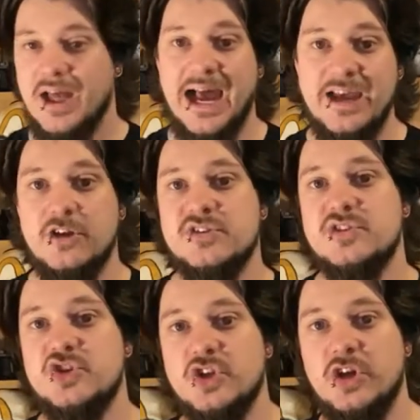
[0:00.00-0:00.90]
I host
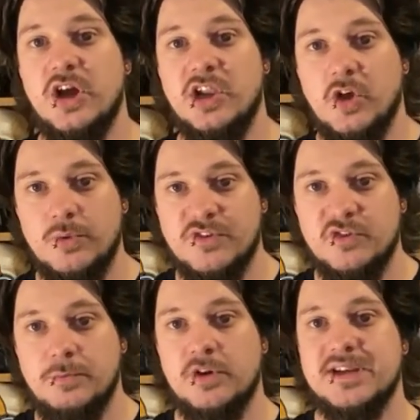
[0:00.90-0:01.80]
the show along with
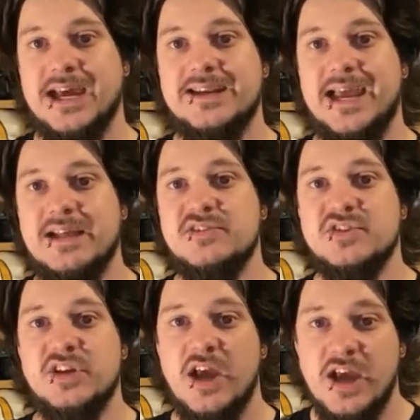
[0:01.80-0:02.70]
Spud and
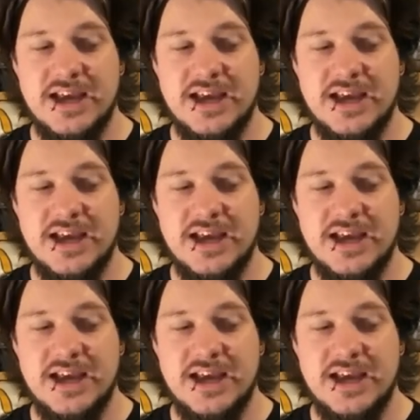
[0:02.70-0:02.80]
Elston.